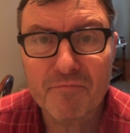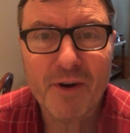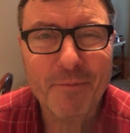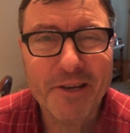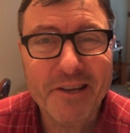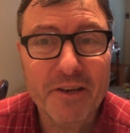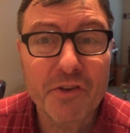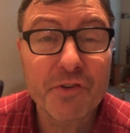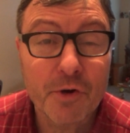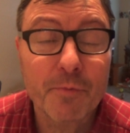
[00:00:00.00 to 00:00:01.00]
probably need
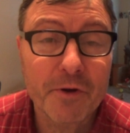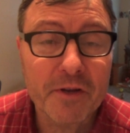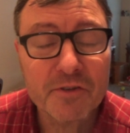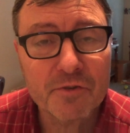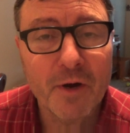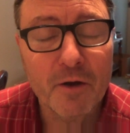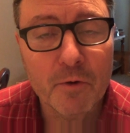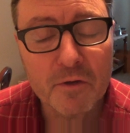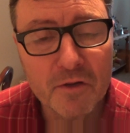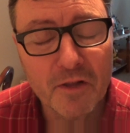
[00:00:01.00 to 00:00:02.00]
interpreting, so I
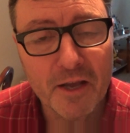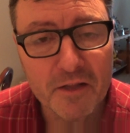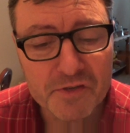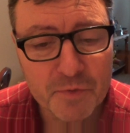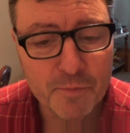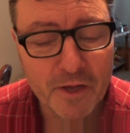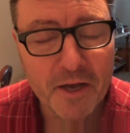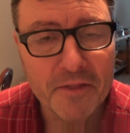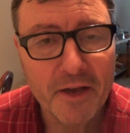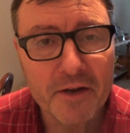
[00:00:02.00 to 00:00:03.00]
will gladly
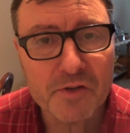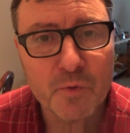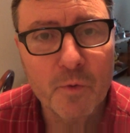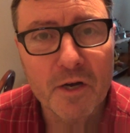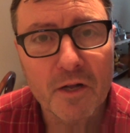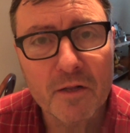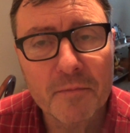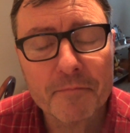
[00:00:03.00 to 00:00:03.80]
supply that as well.